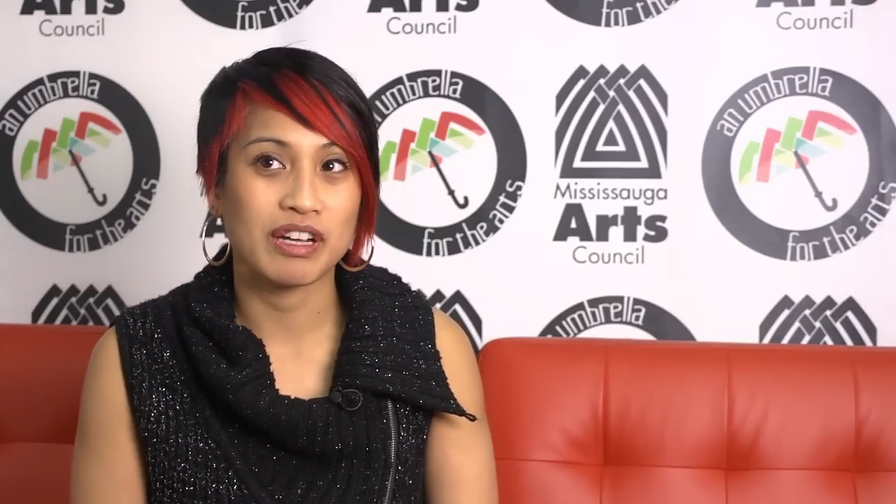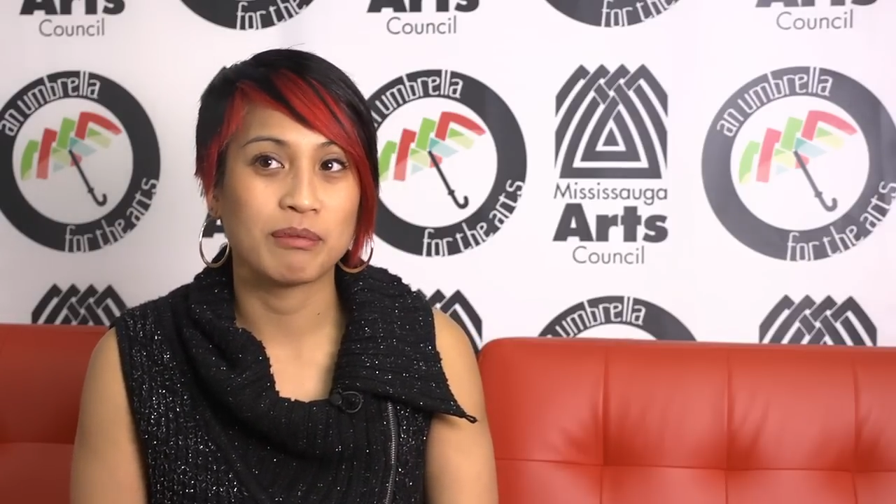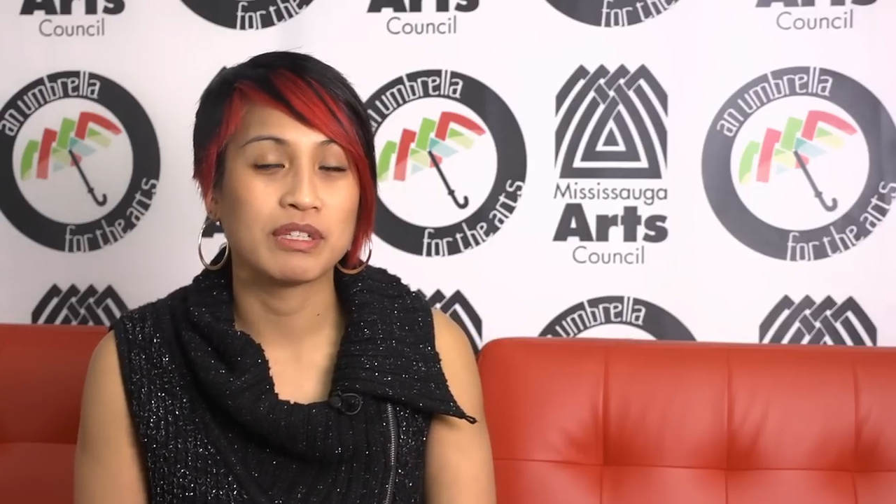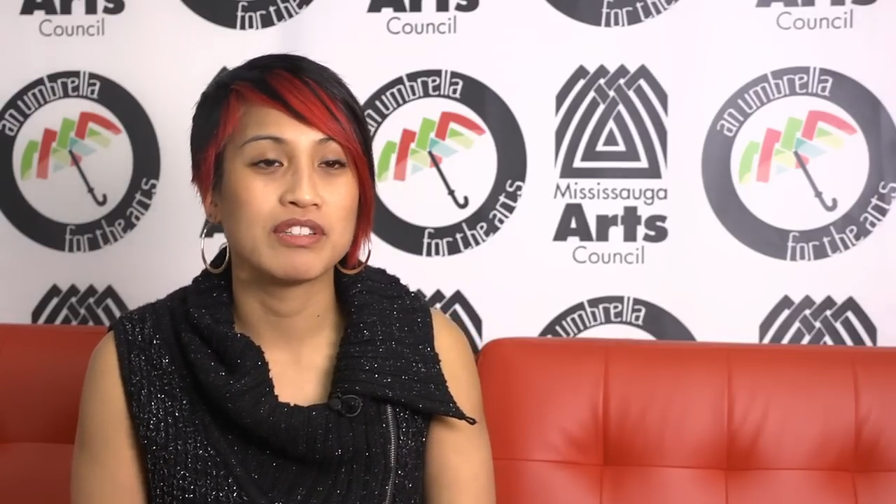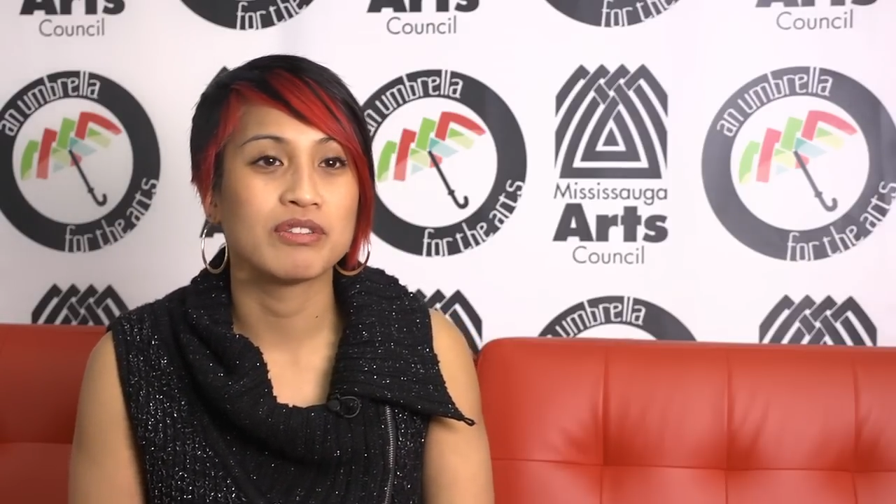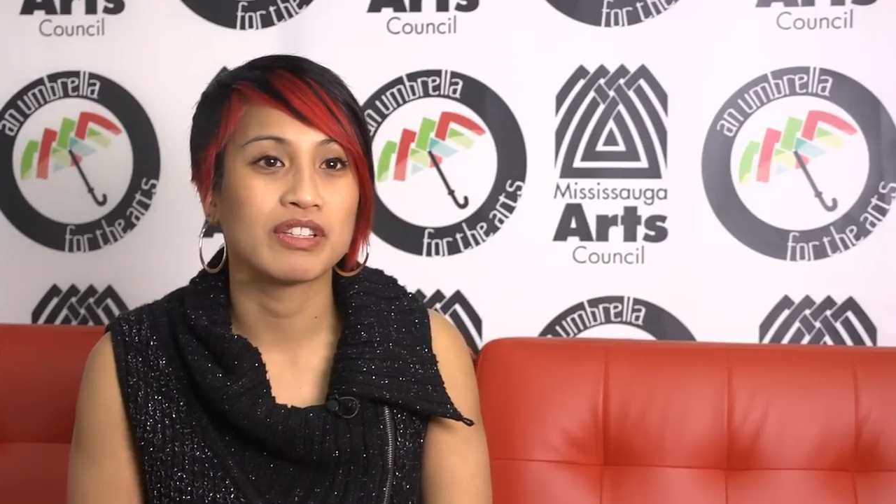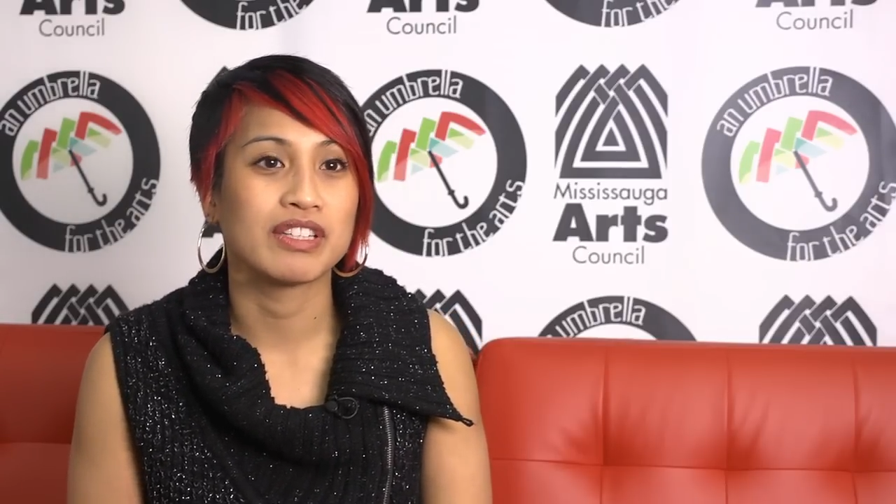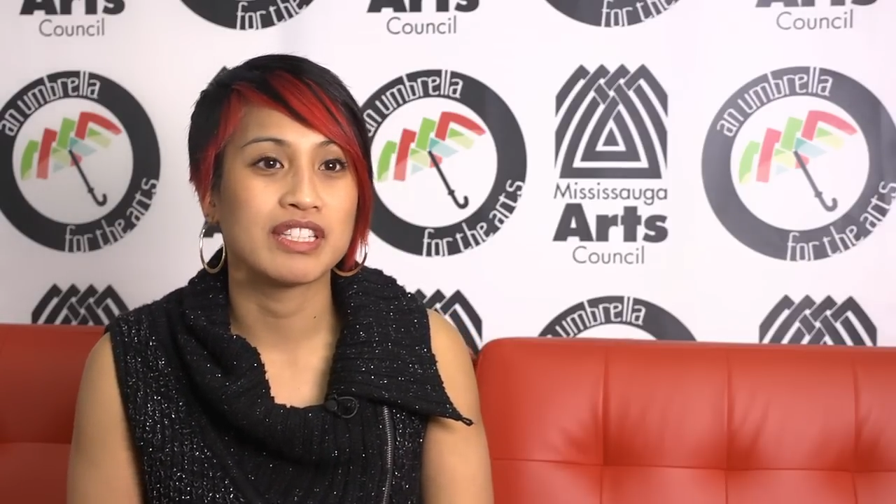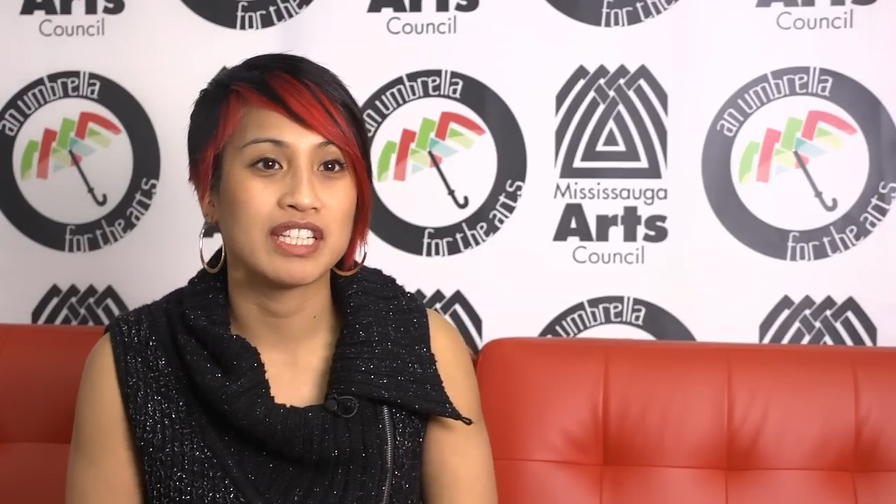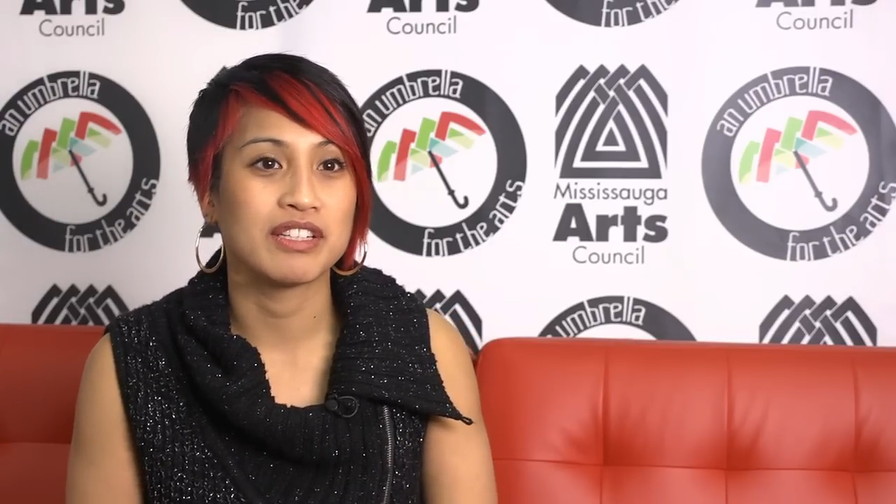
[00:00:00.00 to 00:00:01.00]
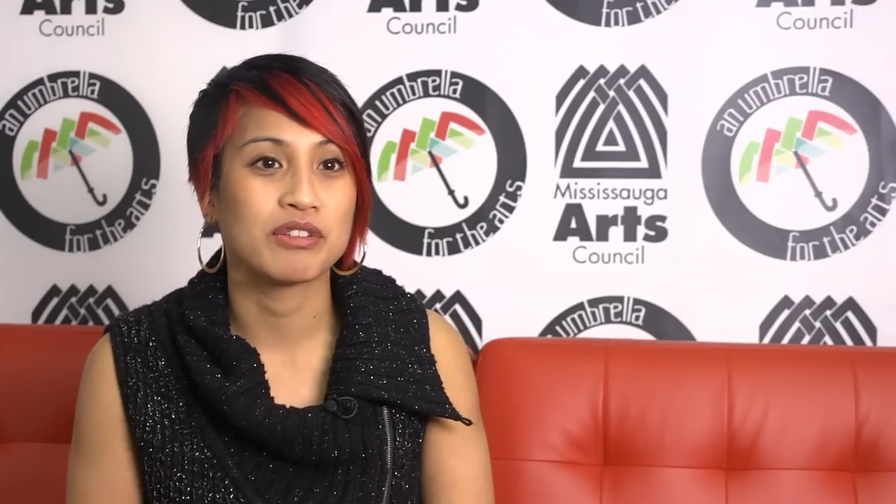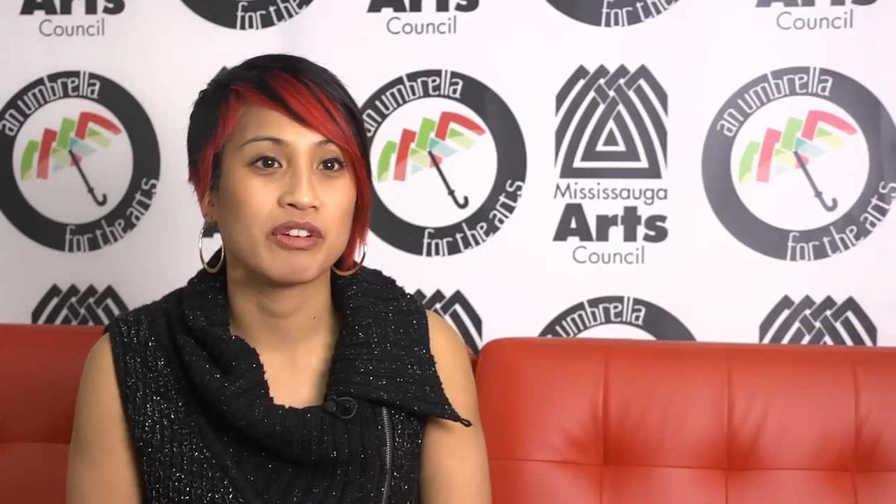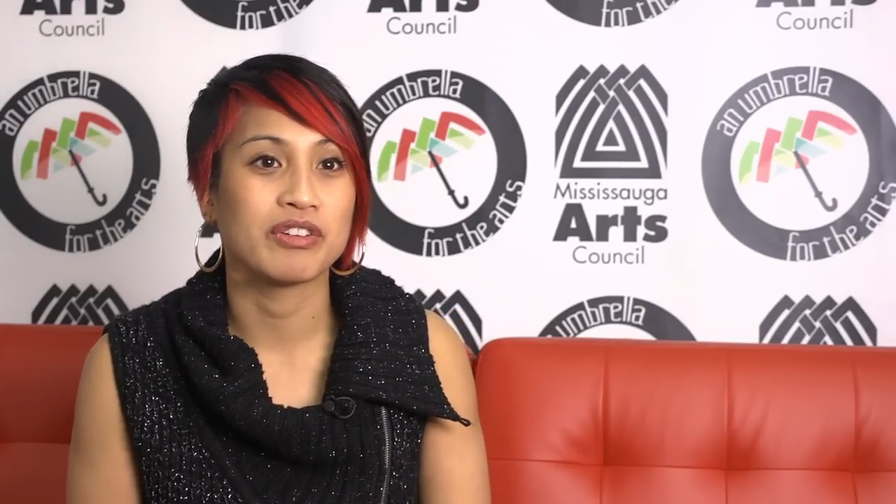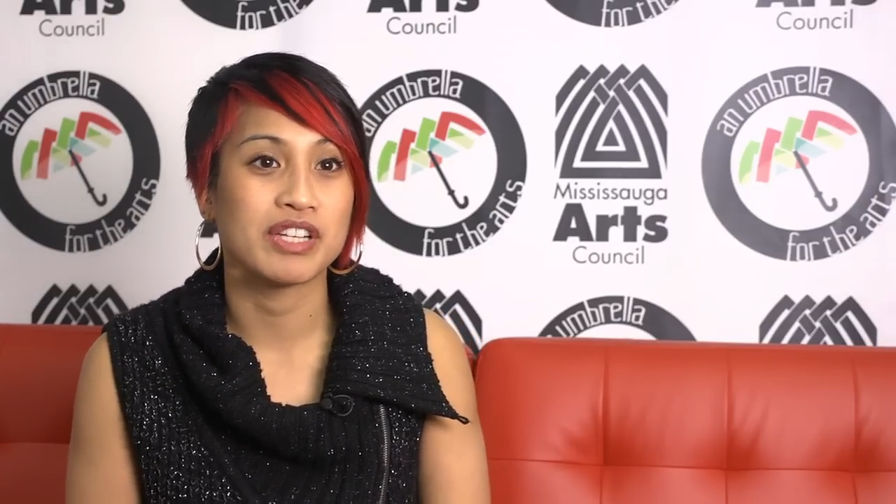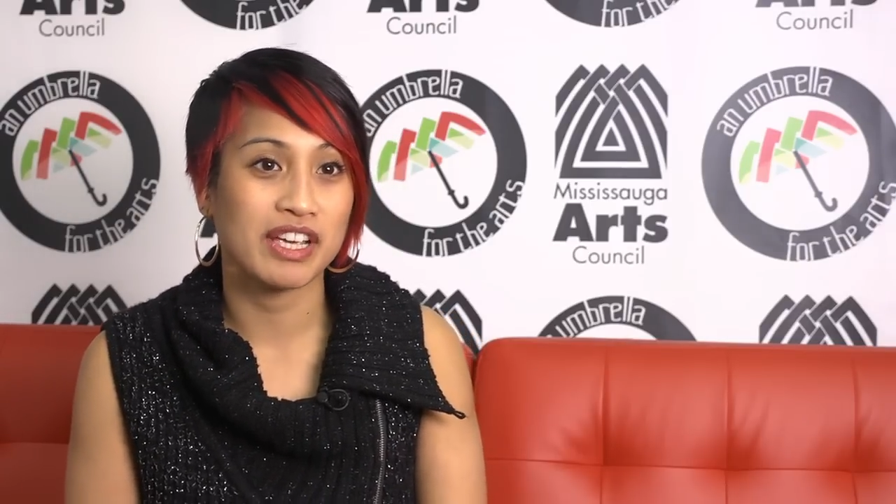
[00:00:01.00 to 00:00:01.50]
I'll be doing the TD
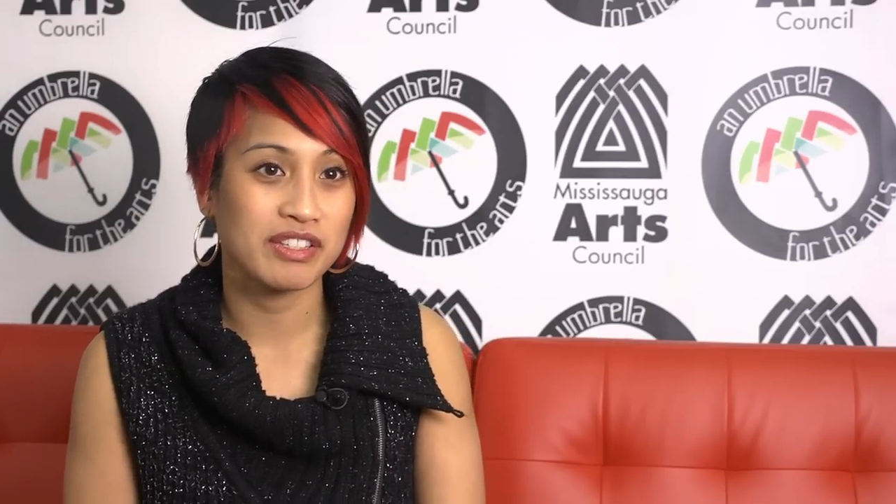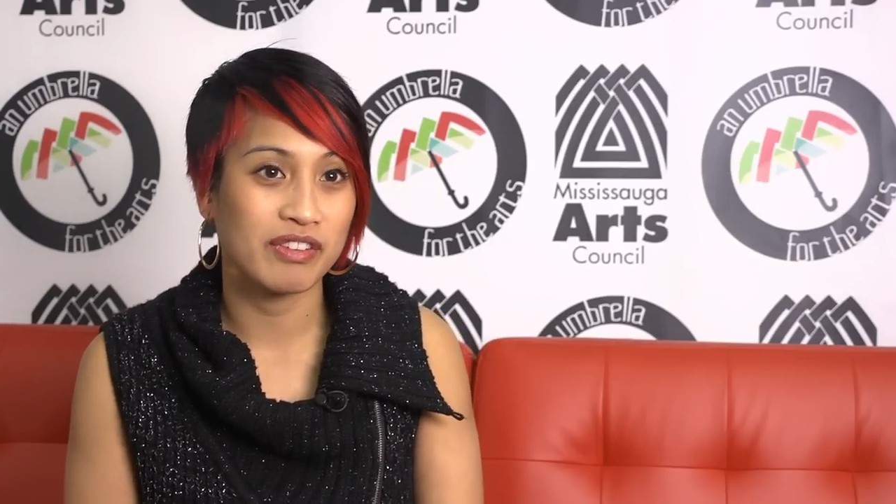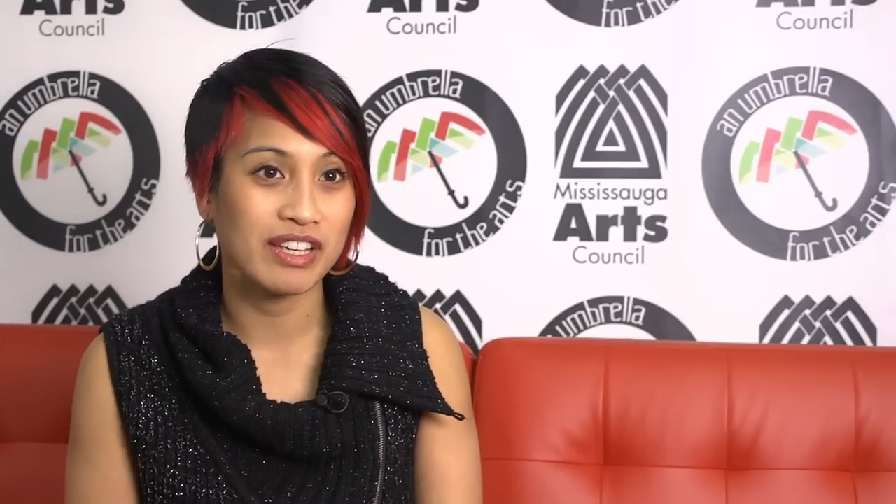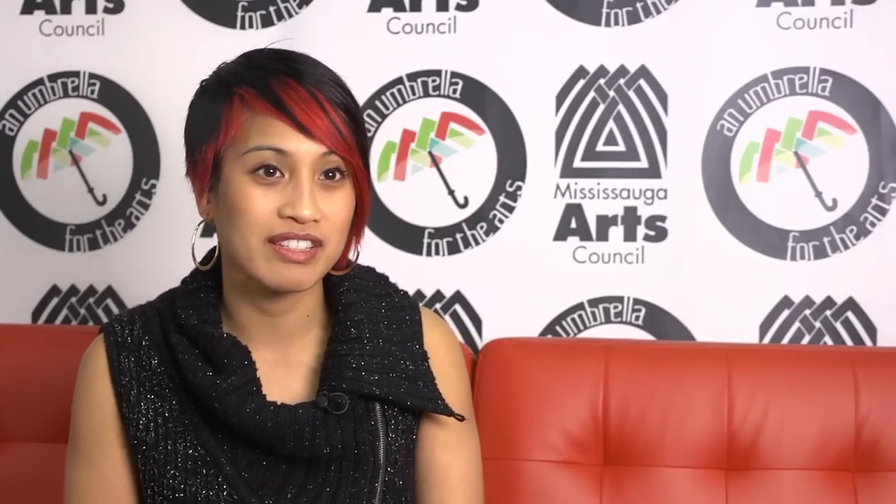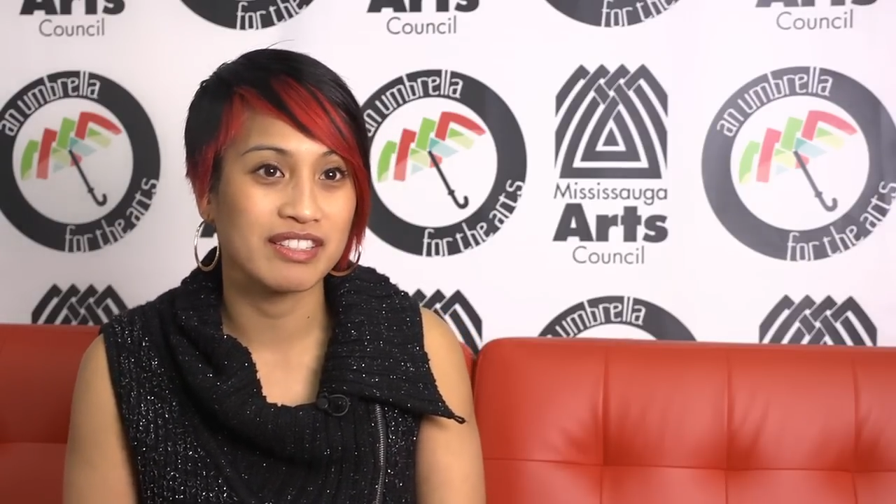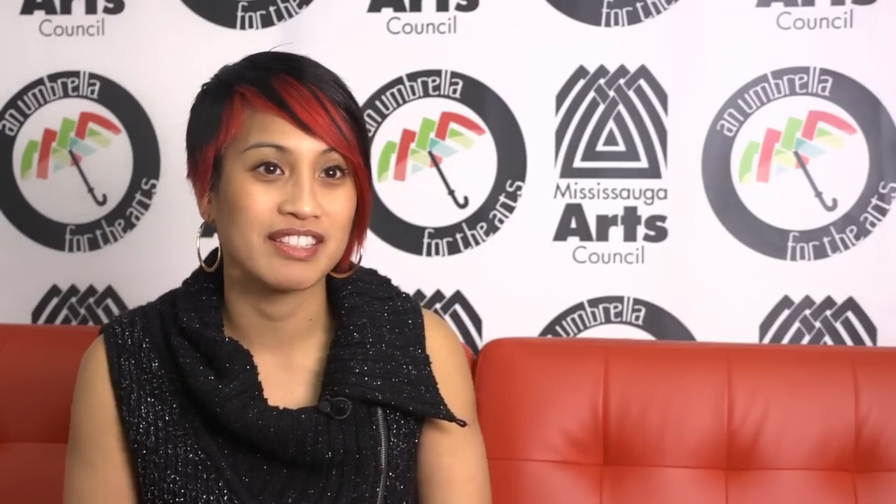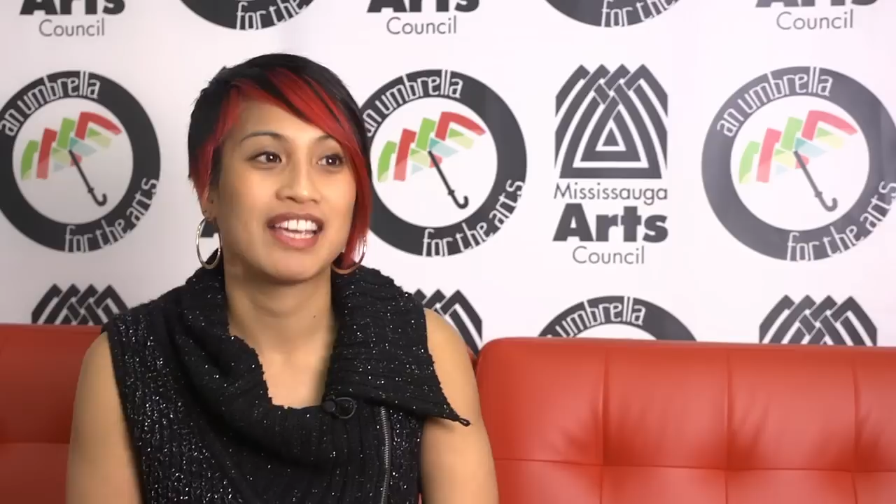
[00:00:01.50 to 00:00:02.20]
Toronto Jazz Fest.